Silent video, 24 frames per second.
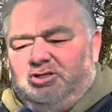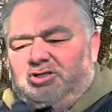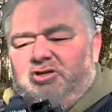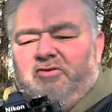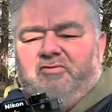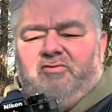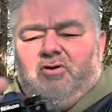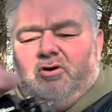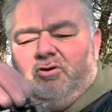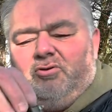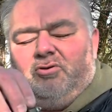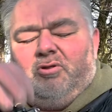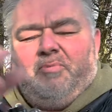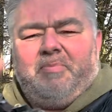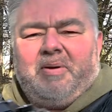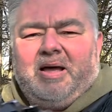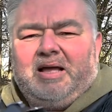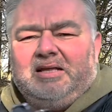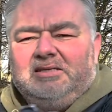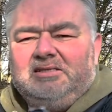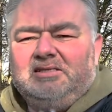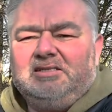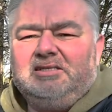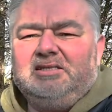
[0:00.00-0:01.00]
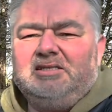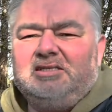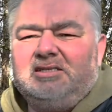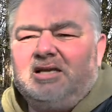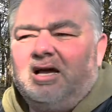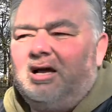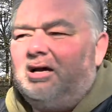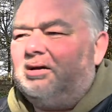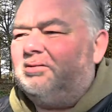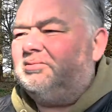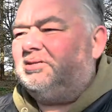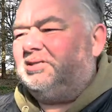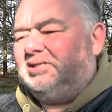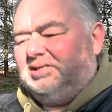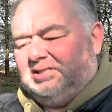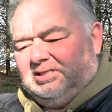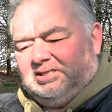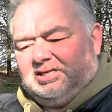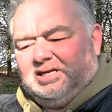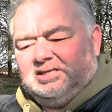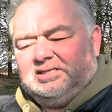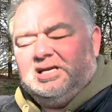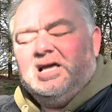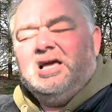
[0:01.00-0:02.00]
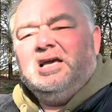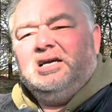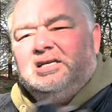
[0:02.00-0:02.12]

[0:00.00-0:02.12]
you've got all the buttons and the dials and it does